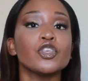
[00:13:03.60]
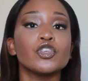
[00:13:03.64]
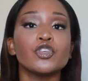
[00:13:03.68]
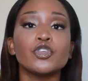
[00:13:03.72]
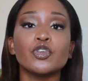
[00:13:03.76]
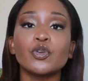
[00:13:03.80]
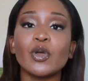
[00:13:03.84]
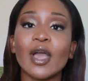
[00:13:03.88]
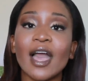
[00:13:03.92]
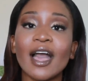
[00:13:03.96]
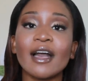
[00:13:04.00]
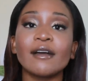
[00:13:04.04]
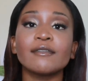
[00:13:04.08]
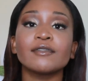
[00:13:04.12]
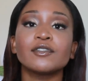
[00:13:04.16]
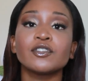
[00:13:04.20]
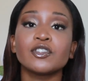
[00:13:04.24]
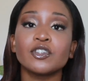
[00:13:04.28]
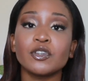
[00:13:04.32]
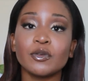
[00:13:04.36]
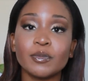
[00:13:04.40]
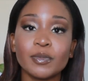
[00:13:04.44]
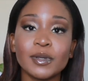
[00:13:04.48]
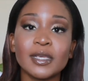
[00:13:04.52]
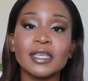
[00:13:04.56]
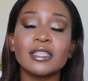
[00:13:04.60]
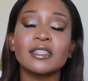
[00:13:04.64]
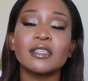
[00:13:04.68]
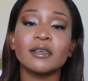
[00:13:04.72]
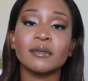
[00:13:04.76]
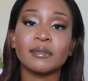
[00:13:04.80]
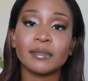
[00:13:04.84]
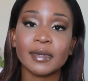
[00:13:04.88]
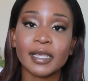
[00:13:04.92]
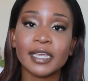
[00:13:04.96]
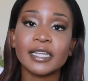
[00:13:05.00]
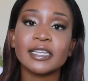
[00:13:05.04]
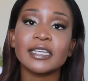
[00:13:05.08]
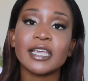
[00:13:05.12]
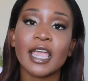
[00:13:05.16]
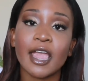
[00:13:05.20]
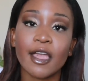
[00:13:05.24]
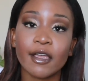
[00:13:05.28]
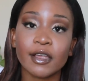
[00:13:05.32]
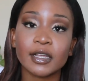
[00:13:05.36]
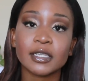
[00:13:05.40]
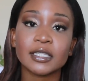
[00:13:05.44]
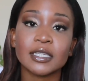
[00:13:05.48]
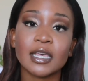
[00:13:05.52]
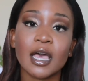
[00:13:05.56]
You have to be the main
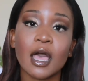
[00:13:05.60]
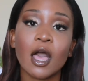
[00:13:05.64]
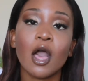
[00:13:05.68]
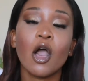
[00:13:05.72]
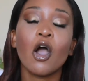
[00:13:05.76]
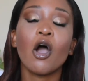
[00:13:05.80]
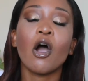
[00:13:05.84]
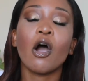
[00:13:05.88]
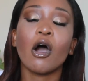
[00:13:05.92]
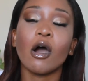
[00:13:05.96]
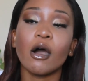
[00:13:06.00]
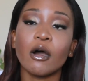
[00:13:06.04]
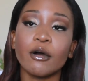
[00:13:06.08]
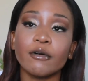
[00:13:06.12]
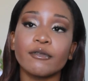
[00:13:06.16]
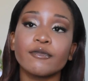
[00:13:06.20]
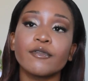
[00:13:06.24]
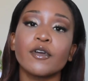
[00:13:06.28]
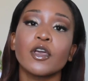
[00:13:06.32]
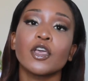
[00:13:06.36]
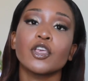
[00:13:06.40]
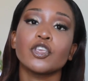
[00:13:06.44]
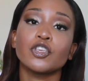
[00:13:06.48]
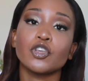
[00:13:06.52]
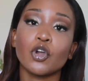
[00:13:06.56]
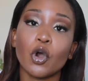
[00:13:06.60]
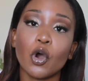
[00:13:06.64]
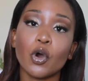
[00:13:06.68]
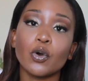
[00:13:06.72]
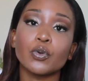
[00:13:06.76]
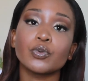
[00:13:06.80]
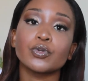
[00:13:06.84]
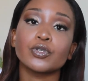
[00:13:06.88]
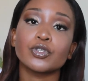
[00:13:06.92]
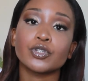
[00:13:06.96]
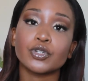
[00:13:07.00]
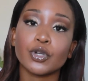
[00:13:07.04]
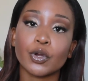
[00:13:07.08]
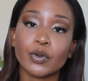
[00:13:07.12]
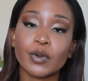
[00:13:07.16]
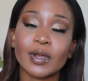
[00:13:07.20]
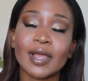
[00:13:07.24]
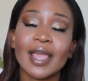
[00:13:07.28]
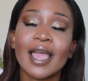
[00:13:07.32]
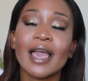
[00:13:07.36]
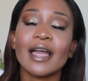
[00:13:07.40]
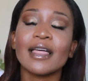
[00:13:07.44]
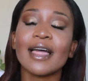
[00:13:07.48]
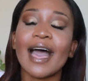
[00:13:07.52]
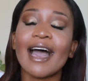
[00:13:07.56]
character of your own story.
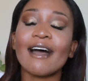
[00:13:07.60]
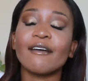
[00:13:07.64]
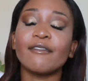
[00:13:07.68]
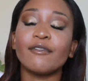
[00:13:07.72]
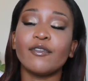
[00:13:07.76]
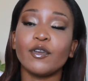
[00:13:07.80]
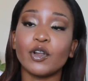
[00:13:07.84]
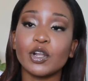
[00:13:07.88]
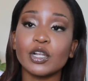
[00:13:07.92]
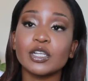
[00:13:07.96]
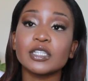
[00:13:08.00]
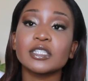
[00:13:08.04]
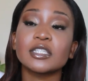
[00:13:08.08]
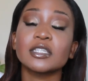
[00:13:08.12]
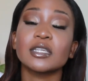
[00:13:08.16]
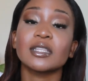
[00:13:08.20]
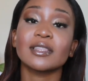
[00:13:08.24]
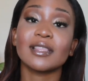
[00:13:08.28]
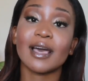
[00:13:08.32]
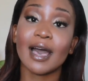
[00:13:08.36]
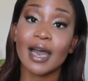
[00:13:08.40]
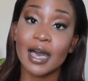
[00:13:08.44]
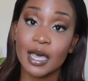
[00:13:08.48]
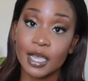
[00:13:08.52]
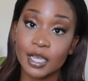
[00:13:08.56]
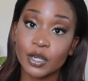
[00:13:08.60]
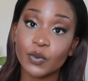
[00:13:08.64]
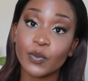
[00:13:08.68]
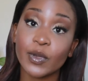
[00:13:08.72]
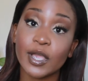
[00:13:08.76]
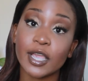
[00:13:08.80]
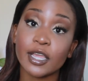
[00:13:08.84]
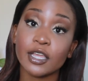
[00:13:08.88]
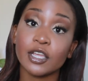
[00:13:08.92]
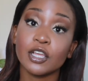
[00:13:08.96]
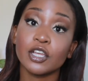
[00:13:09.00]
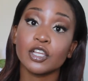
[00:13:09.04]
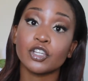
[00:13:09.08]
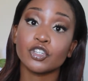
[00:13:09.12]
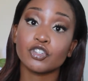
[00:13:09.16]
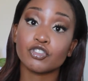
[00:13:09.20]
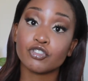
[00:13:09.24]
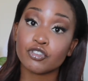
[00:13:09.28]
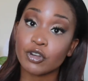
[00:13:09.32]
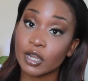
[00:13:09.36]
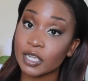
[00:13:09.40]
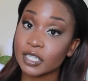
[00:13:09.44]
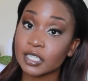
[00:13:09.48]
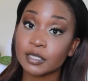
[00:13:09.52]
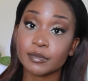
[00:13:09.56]
I've learned the hard way,
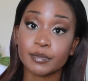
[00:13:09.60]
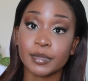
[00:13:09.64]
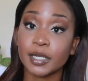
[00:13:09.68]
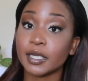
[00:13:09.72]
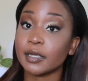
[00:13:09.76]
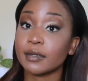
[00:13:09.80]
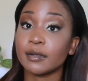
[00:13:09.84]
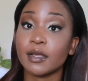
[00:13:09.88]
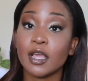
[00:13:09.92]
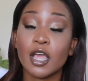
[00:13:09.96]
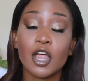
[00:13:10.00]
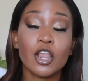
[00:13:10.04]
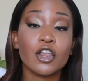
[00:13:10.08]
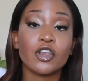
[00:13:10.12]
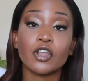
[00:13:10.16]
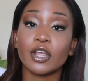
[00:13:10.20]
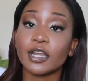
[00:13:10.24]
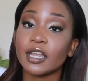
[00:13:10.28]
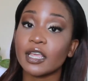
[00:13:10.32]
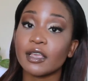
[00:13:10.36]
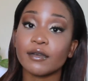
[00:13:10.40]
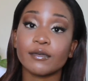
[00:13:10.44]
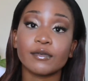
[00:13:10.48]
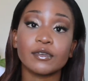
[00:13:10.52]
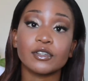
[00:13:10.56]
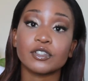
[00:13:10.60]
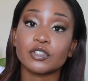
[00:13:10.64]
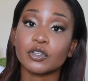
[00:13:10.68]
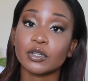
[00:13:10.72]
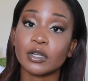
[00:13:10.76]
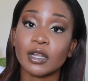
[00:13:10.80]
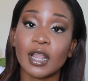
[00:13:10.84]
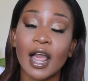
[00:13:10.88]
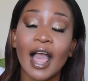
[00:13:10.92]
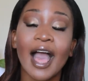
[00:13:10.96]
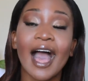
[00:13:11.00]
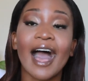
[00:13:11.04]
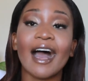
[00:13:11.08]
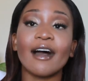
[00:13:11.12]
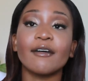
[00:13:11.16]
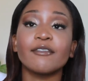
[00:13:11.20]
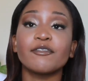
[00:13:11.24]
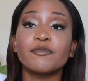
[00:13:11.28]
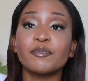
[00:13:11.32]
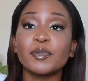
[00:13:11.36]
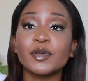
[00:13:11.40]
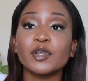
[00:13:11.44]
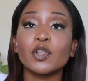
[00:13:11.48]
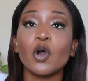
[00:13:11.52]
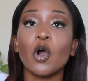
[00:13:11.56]
trust me, not everyone's gonna like.
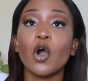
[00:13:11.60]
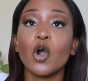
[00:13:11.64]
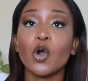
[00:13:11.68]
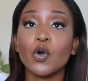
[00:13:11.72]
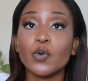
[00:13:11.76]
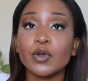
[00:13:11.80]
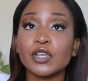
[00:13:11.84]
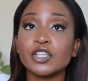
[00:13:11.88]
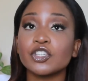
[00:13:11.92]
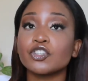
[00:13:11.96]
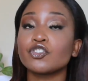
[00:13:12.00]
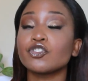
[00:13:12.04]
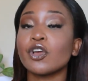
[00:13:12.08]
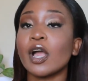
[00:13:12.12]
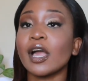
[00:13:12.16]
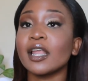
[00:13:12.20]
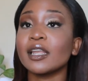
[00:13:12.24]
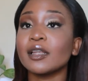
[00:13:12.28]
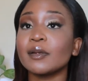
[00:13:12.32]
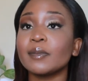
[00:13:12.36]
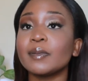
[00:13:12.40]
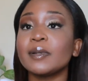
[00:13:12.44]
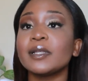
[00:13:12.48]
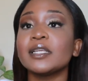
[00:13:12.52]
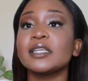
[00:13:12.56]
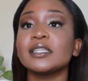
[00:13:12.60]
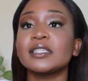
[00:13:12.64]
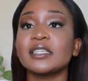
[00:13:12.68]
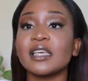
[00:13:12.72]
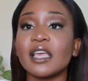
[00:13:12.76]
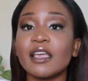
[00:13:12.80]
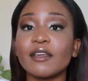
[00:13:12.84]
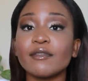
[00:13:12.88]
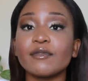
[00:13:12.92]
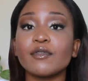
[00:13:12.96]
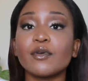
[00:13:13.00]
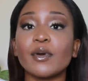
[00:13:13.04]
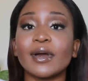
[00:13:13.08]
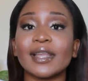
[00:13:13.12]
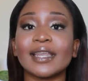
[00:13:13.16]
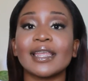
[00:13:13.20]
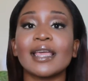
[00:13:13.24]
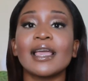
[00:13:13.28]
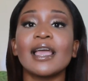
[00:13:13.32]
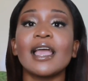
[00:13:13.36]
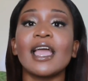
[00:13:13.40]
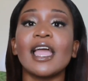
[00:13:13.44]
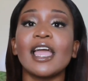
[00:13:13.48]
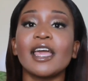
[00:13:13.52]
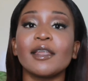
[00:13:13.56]
I've been always trying to please everyone
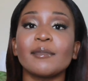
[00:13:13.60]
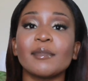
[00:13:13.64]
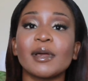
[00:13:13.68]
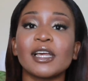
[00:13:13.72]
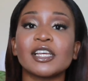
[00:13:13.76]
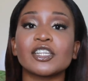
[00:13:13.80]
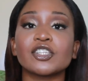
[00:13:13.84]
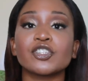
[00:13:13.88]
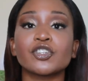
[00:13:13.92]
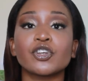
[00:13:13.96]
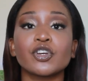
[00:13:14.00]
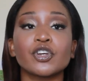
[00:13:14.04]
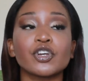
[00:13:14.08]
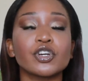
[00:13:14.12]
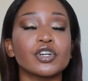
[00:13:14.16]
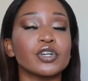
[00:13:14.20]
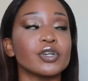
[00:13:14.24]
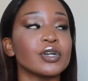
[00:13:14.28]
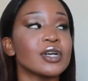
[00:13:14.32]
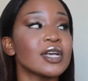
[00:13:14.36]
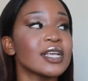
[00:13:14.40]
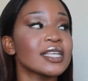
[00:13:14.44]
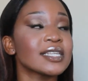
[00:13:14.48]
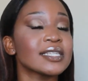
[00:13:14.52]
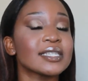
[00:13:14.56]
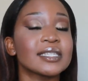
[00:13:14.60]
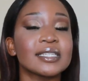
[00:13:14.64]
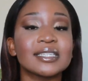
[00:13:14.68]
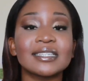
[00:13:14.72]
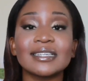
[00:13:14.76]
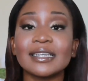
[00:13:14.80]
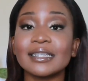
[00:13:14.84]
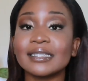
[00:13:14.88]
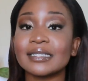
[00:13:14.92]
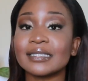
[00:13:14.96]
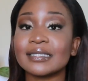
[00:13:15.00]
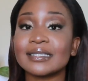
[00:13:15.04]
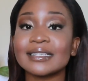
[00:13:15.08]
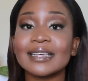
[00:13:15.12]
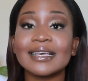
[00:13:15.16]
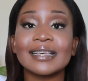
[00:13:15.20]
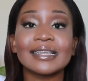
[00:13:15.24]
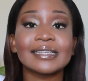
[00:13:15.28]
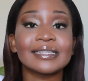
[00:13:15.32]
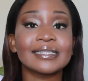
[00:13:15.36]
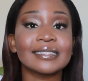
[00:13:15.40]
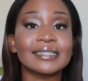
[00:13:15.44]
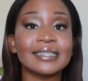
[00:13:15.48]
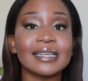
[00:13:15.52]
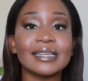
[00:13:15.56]
in my circle
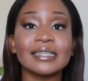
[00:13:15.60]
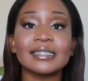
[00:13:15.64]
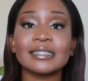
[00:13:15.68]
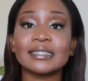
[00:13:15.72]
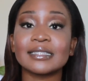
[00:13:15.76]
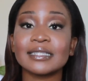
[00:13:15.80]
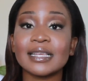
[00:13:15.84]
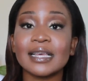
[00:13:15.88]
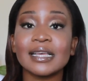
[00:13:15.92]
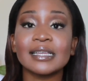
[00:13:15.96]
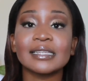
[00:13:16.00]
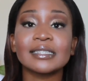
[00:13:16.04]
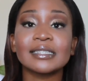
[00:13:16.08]
since,